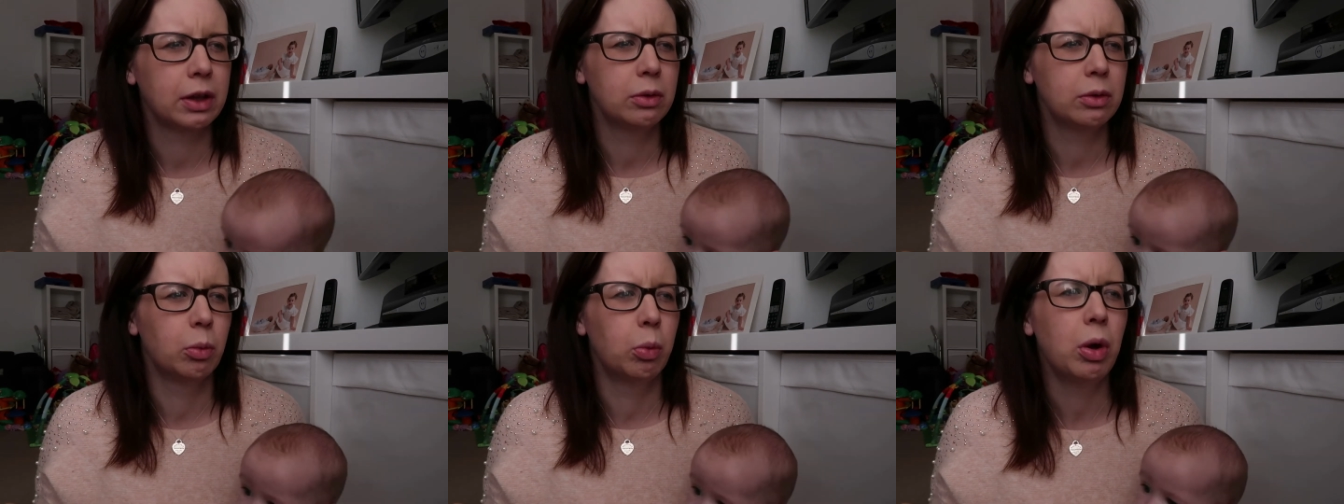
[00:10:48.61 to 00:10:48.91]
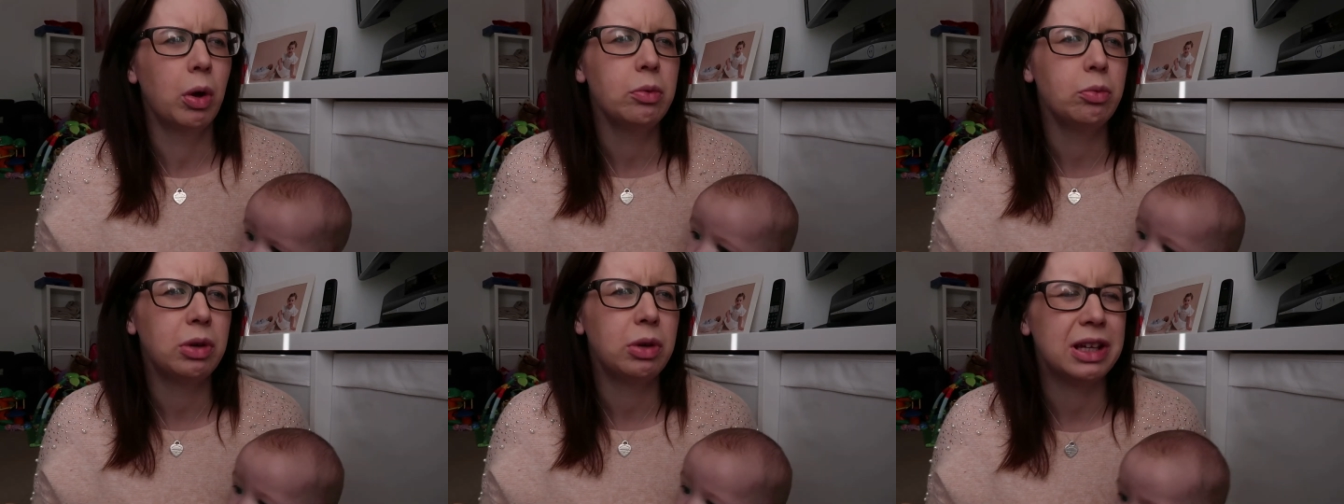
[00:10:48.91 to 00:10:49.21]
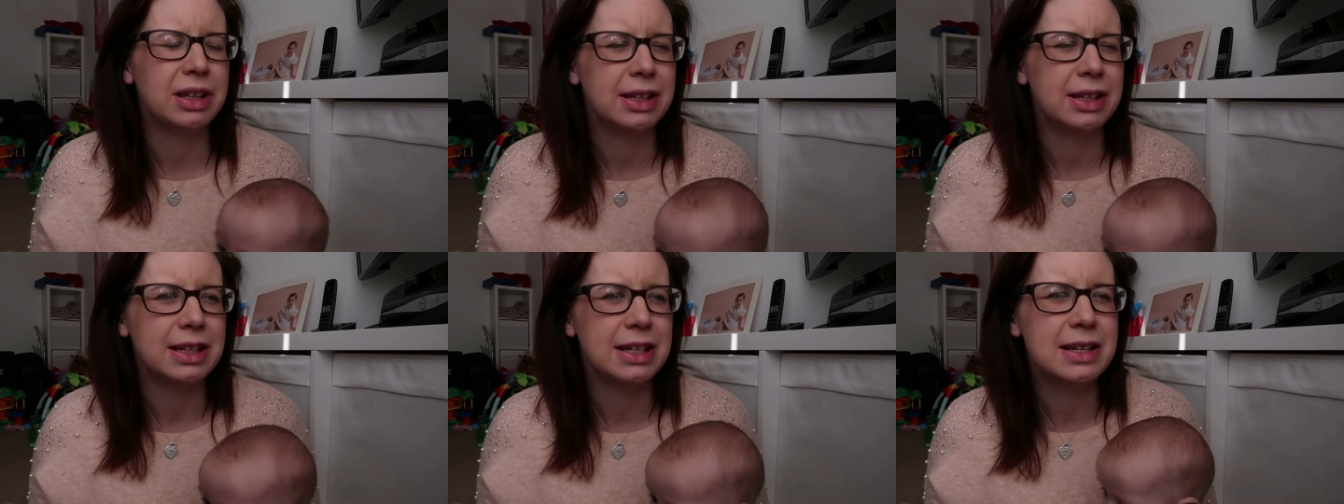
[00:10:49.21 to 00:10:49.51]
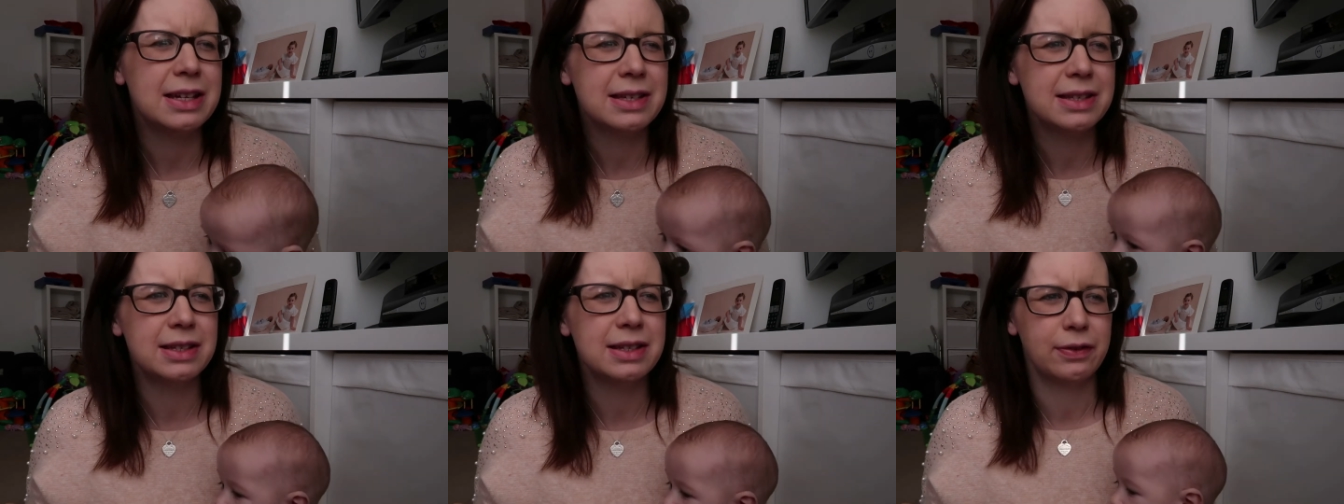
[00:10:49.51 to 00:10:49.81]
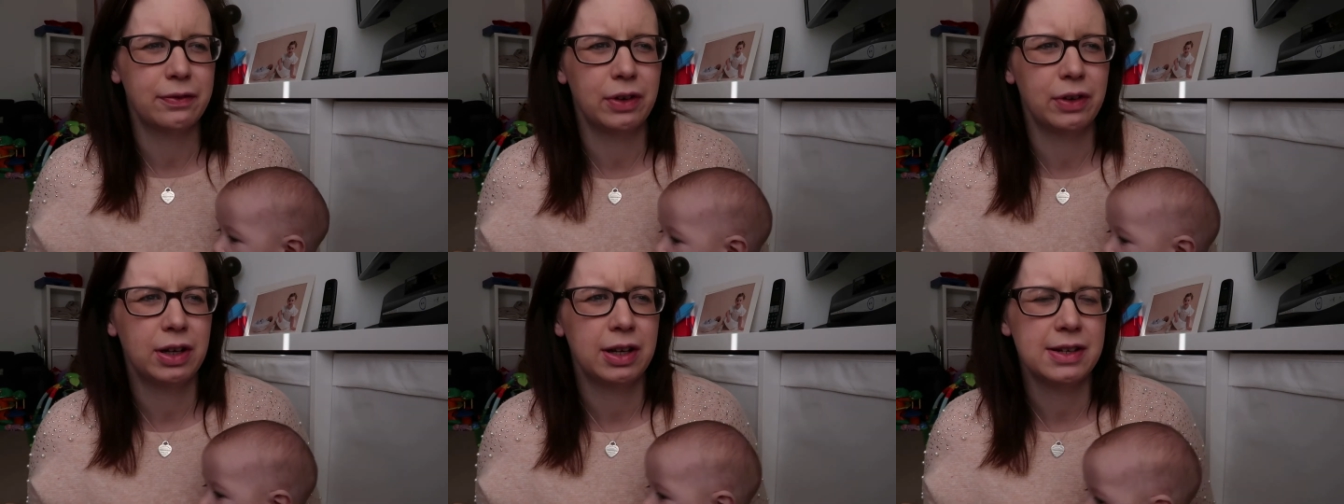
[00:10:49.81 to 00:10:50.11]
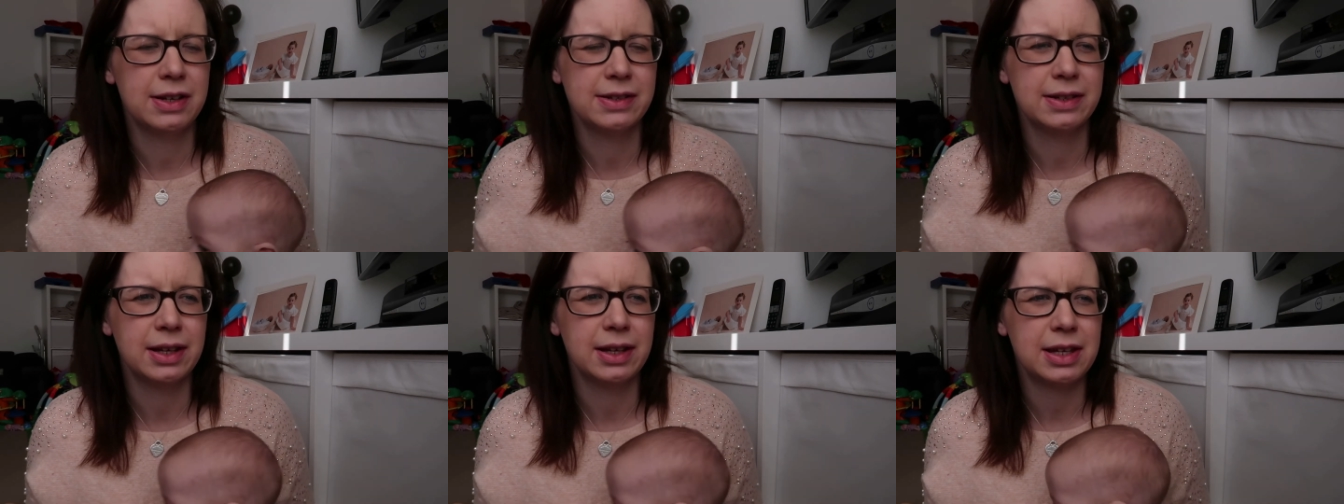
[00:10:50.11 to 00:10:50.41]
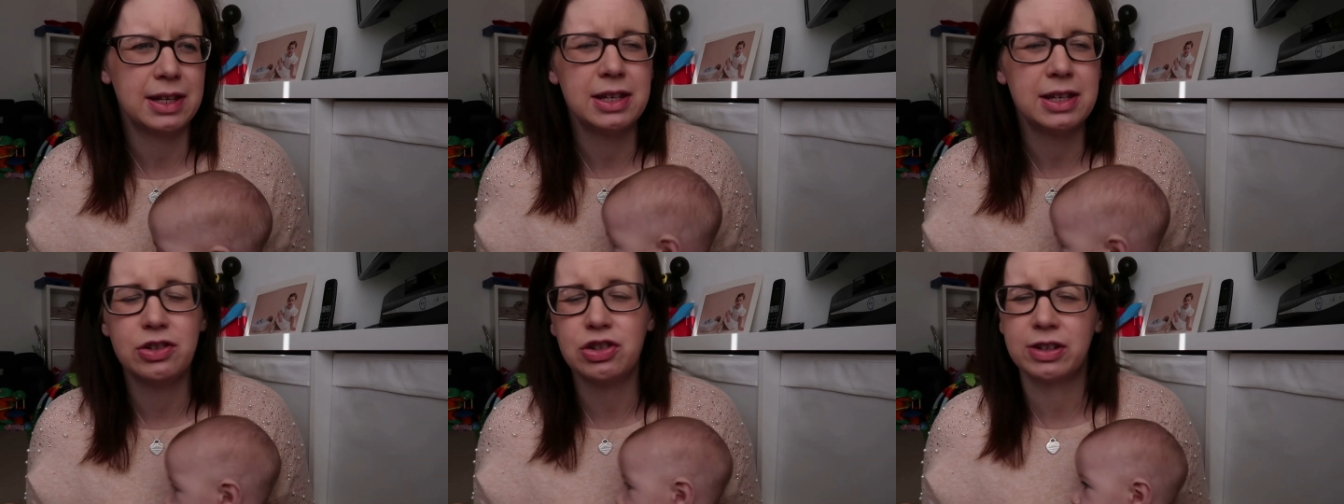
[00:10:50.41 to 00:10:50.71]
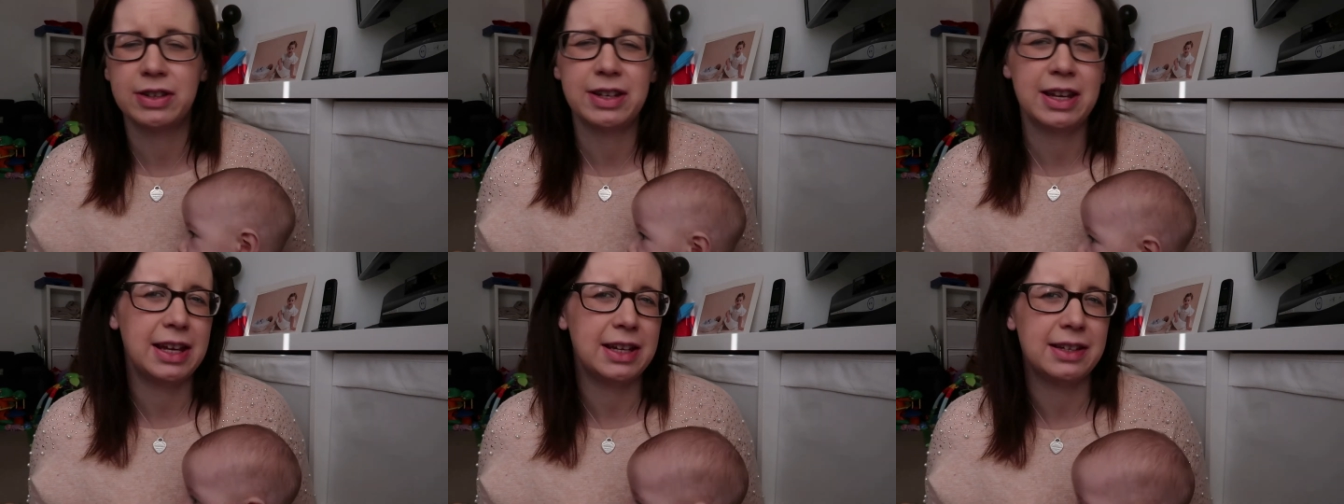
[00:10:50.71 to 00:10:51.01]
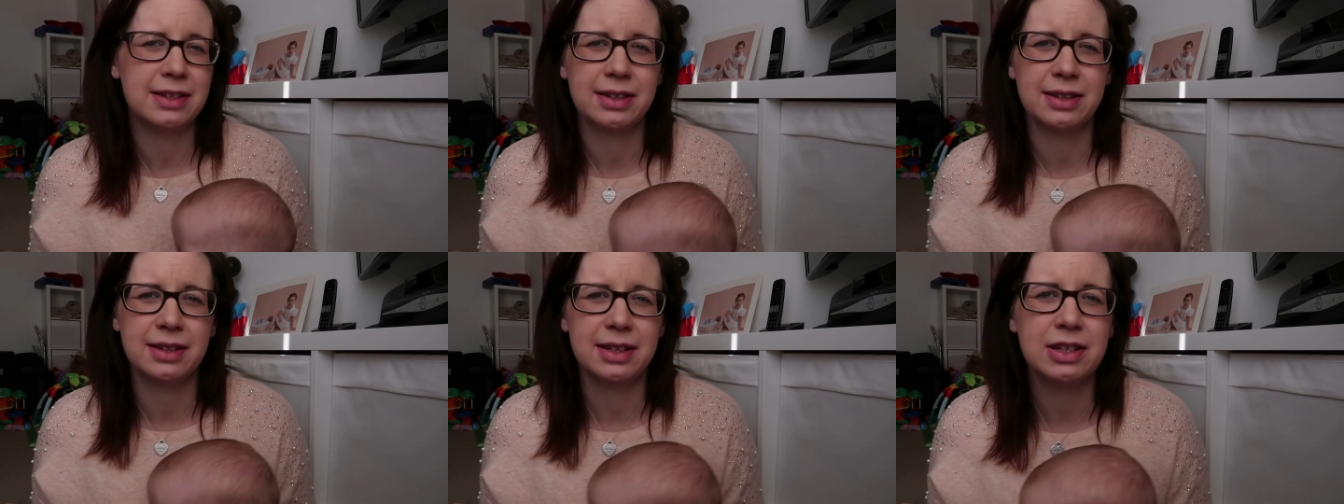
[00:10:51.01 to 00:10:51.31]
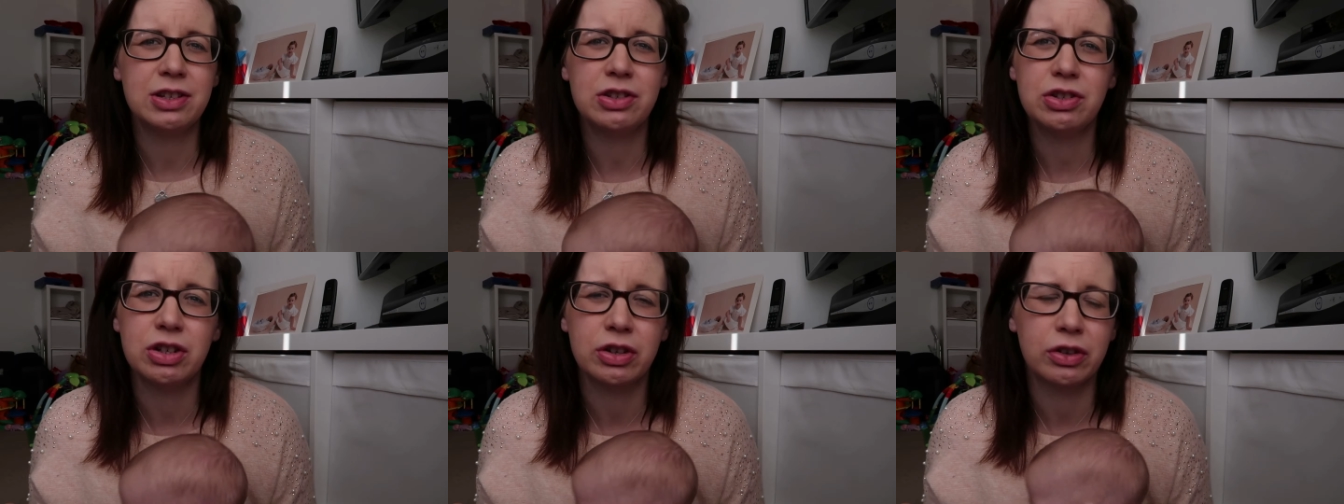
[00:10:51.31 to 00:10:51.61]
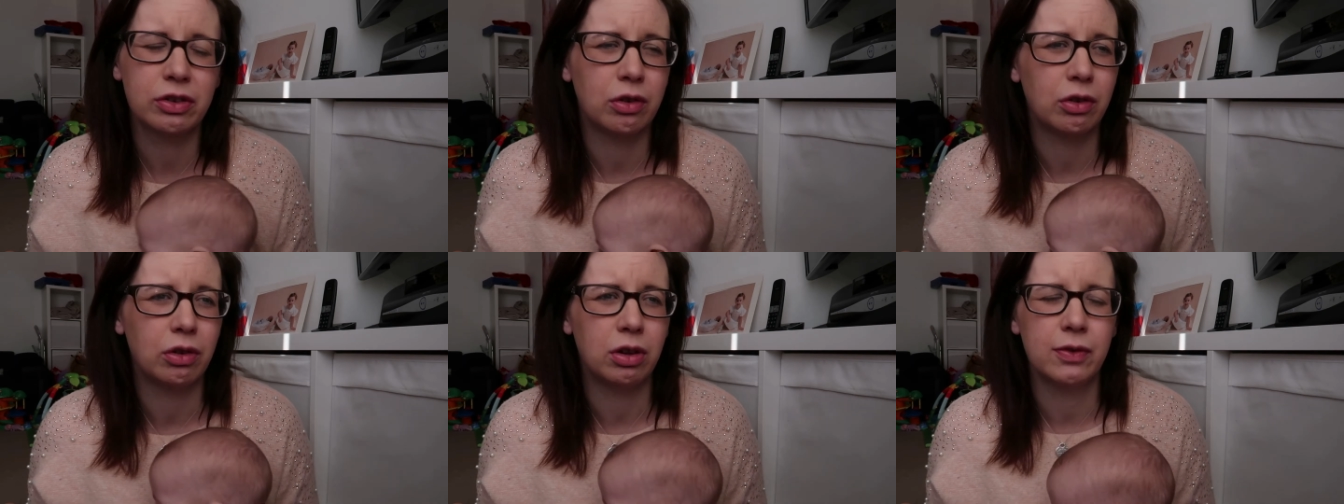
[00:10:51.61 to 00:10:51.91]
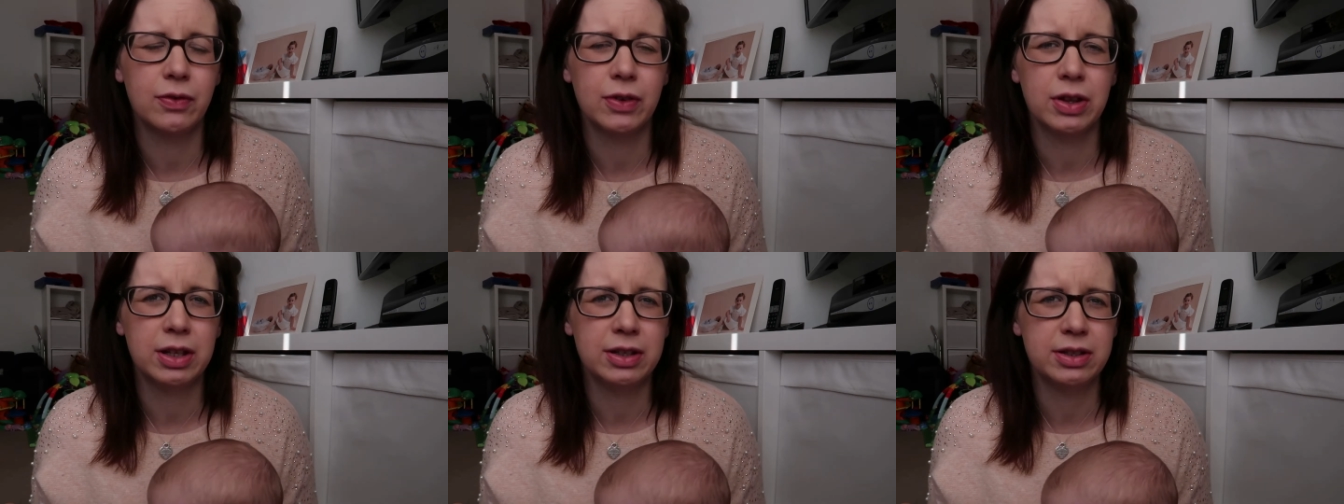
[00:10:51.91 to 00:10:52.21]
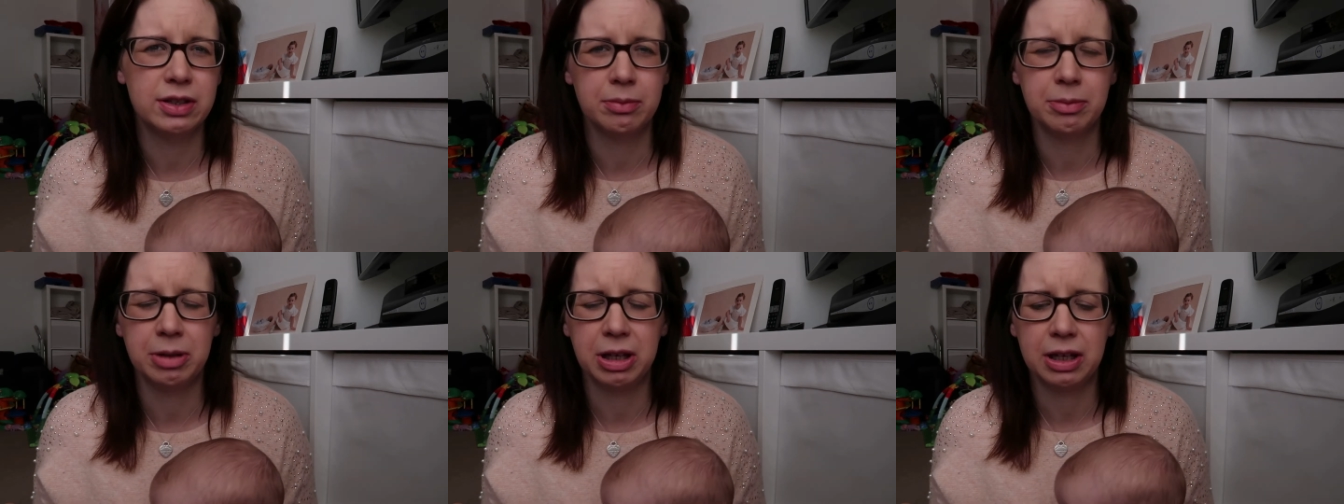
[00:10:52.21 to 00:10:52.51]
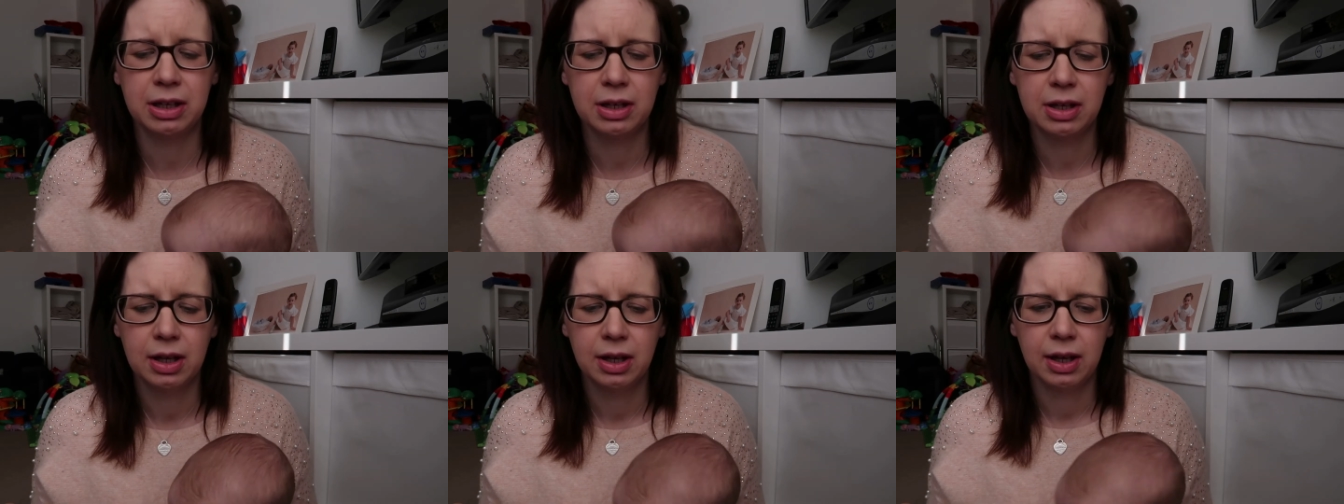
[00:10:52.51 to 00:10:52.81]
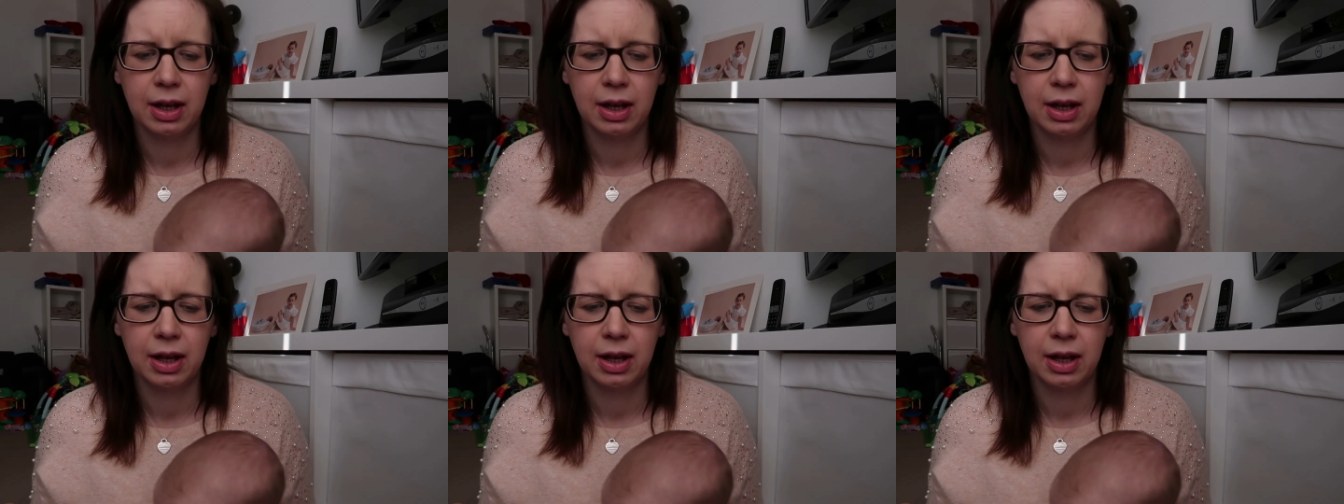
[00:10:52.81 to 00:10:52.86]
One way that he is different is that he's just not loving the dummy.